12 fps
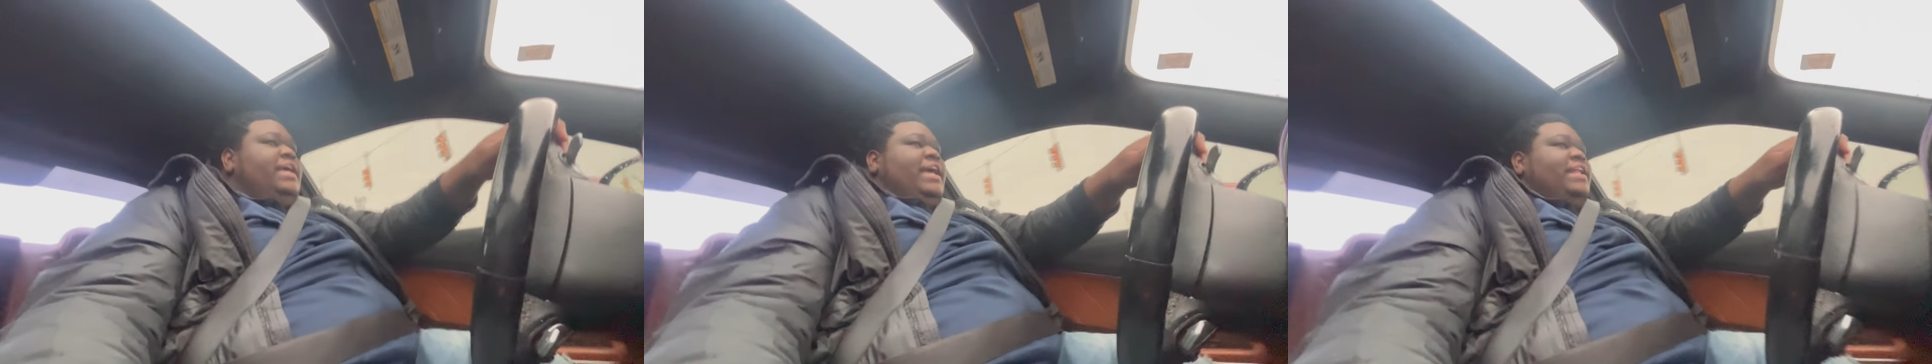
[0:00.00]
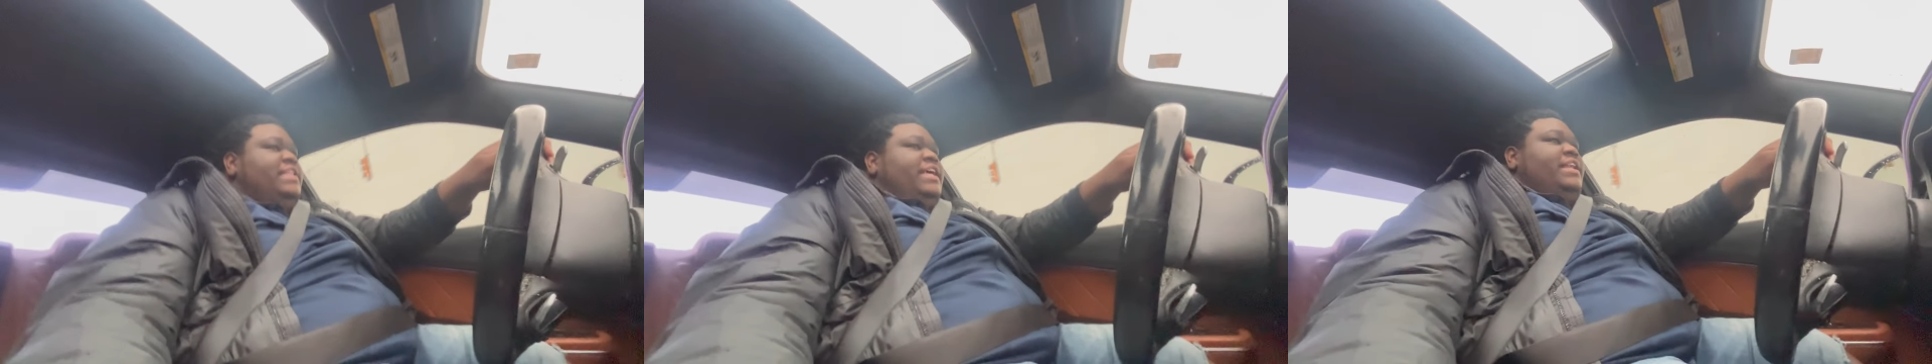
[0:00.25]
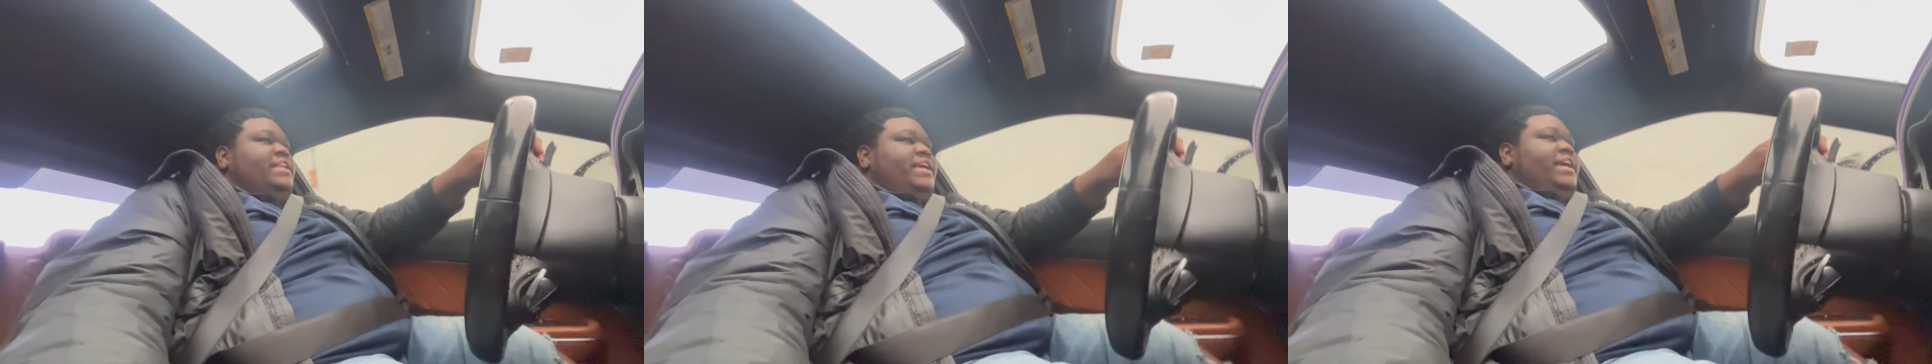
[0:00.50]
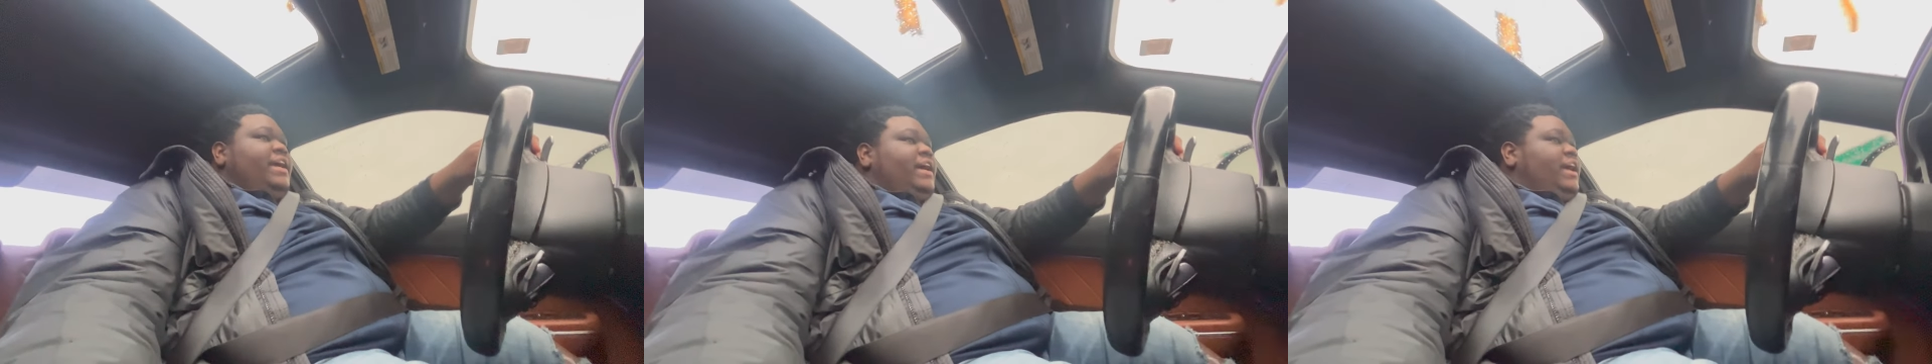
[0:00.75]
And then,
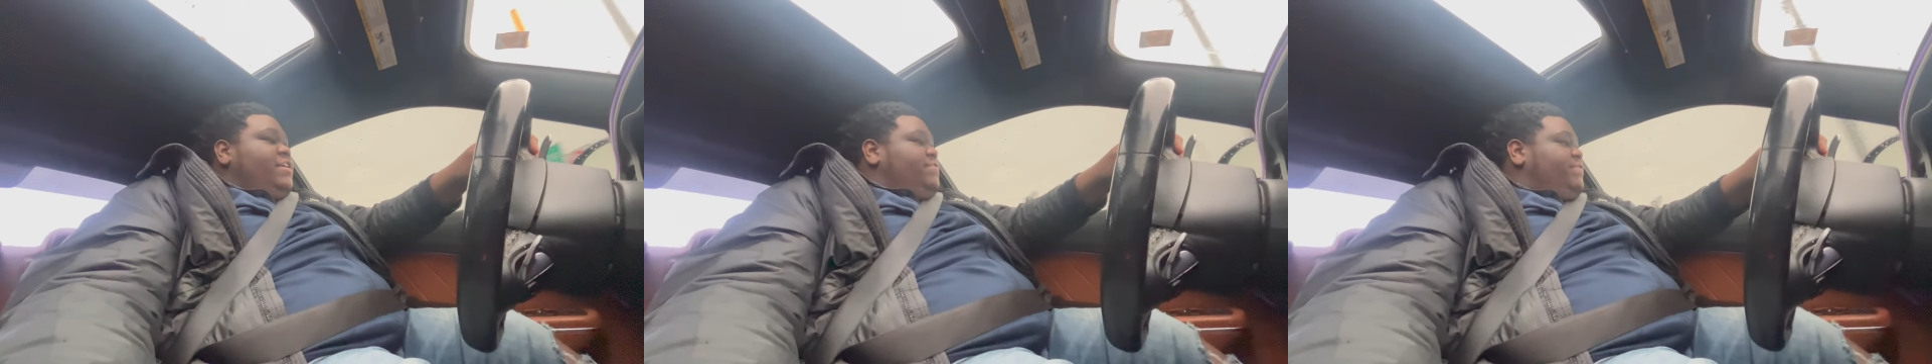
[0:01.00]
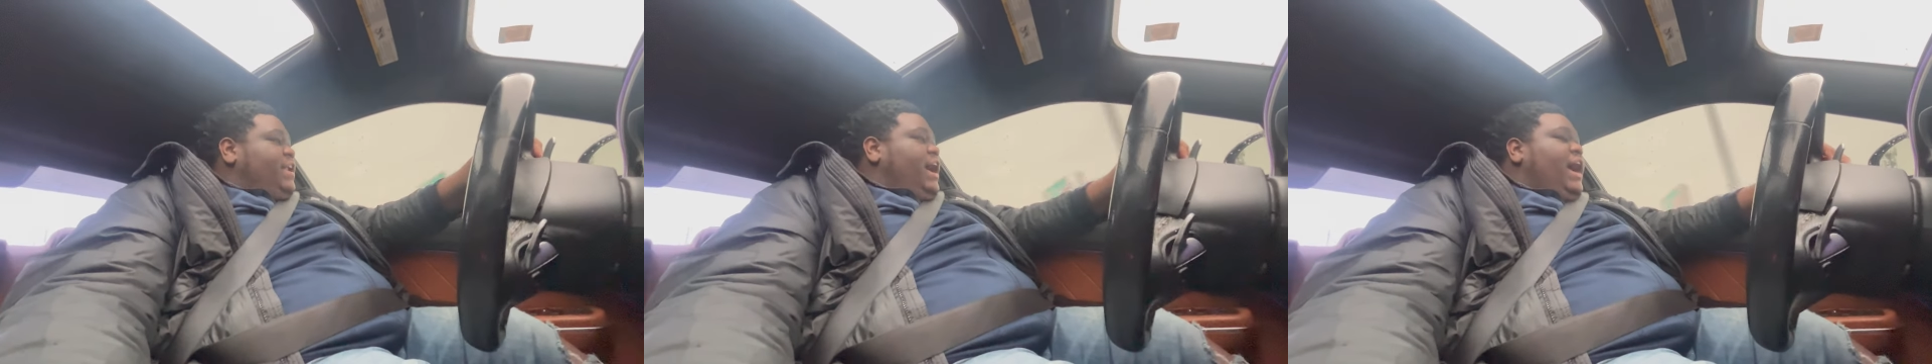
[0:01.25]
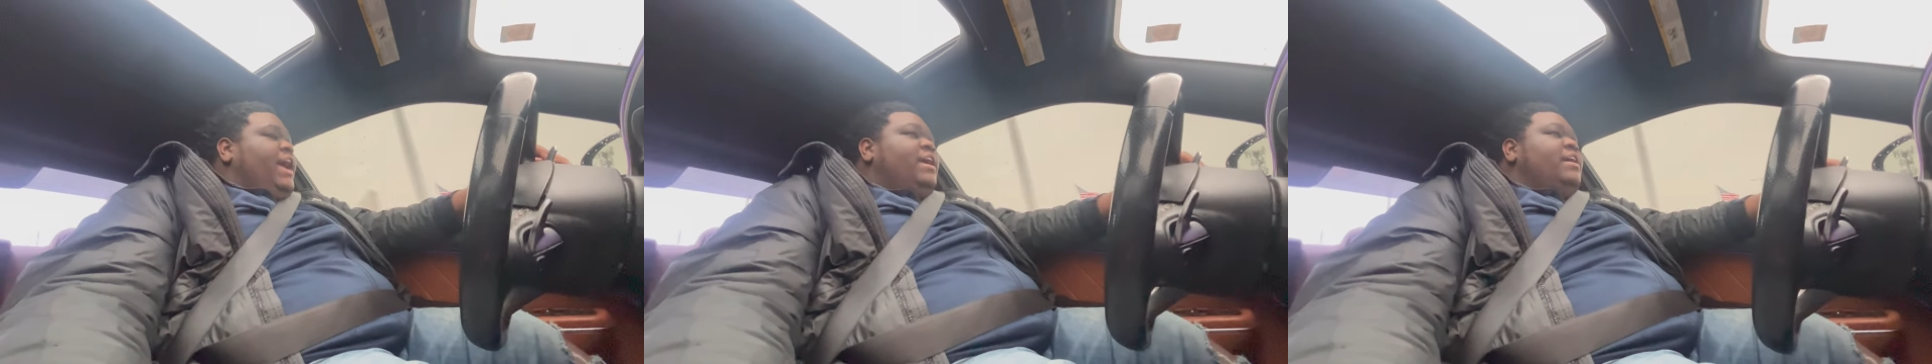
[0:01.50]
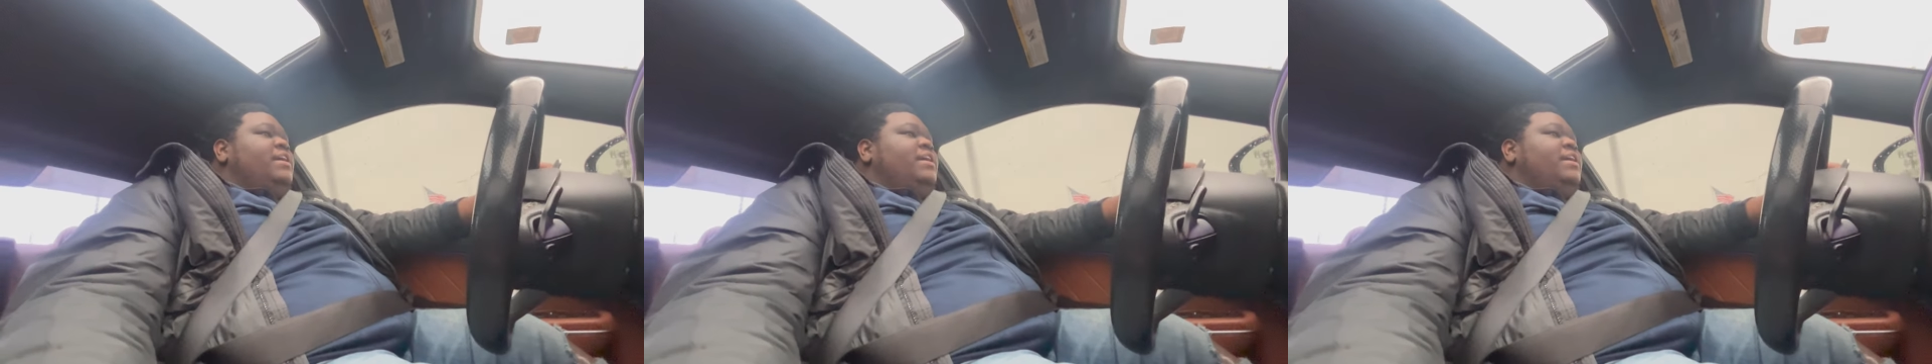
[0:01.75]
yeah, if not,